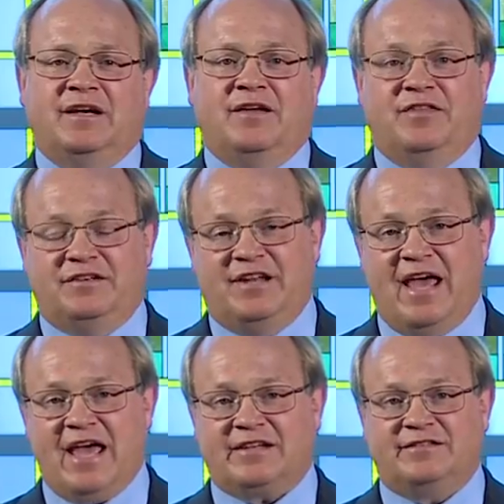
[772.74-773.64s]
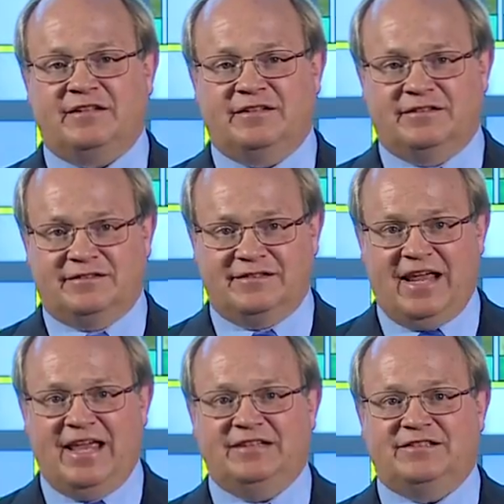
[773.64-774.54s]
The text
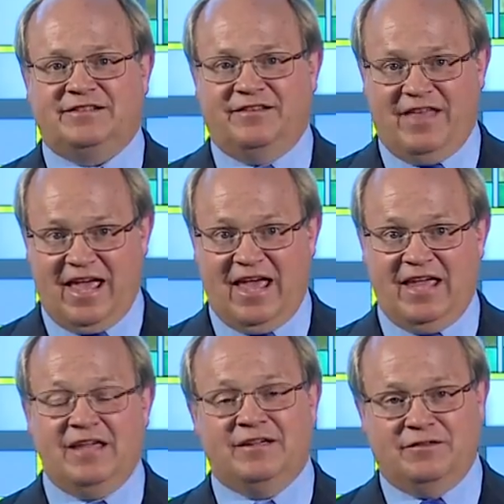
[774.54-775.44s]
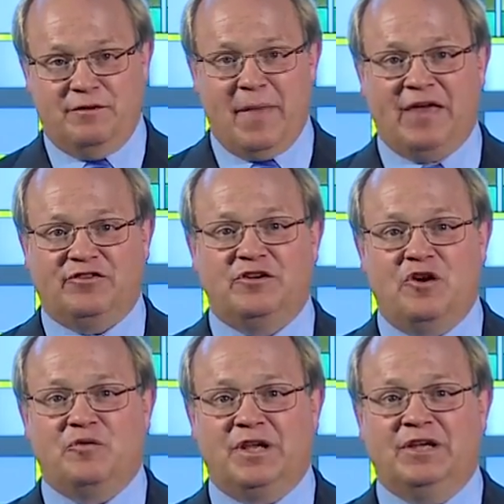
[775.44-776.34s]
states they, the
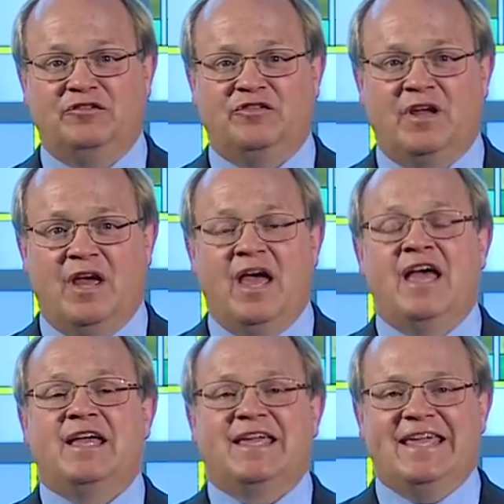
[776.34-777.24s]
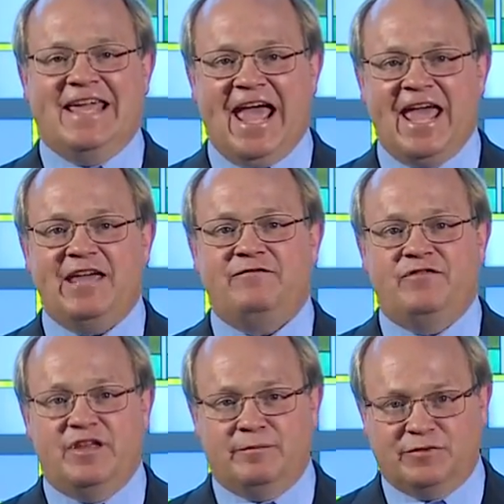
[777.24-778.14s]
Macedonians, gave
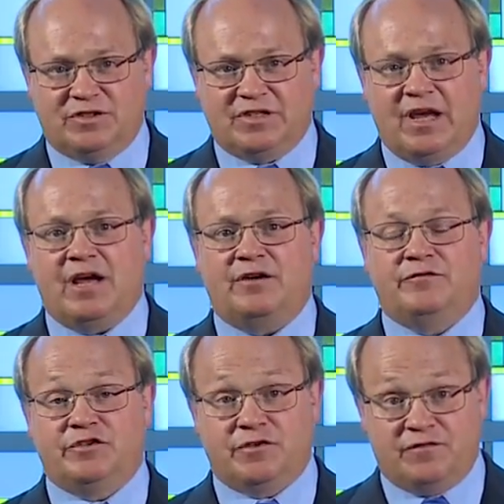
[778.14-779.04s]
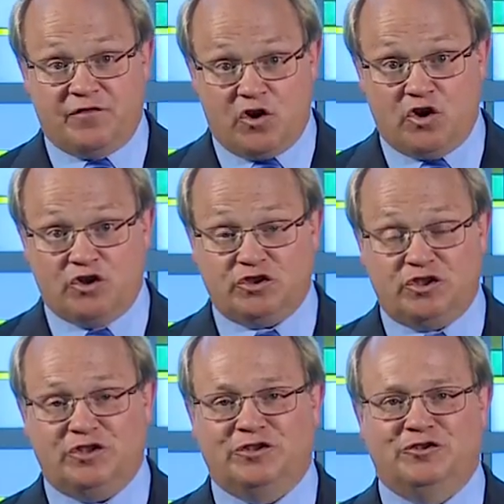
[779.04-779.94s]
themselves
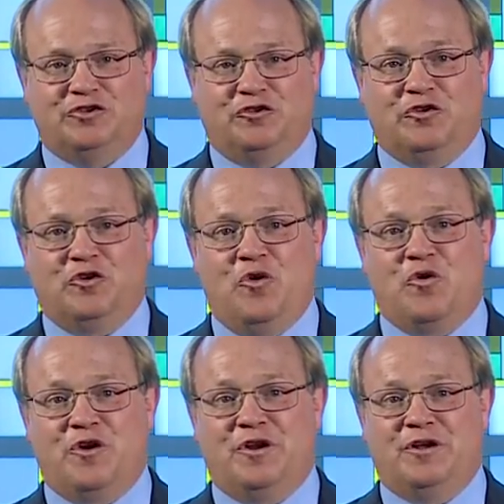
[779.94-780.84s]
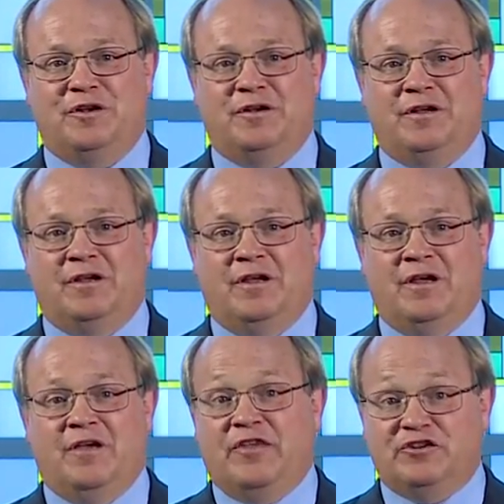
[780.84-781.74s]
first to the Lord.
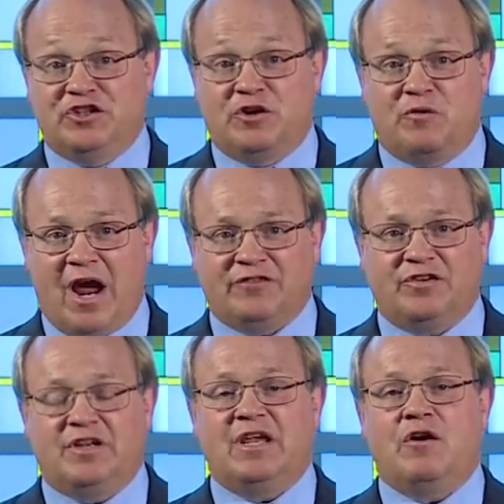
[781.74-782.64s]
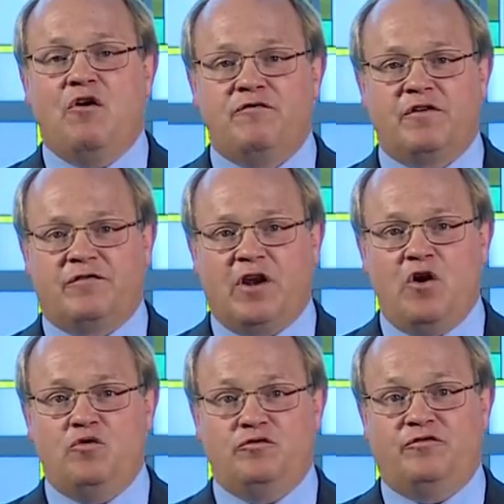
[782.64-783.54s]
Their generosity
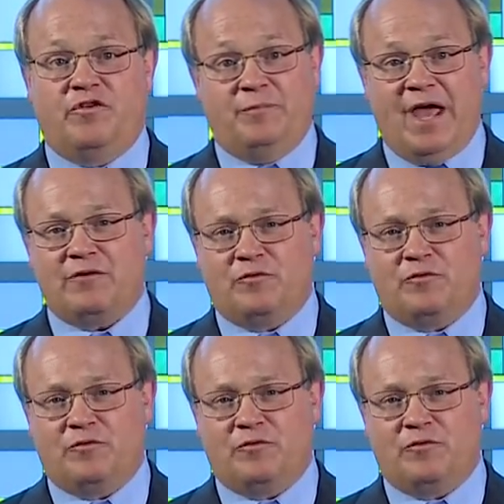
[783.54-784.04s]
overflowed from that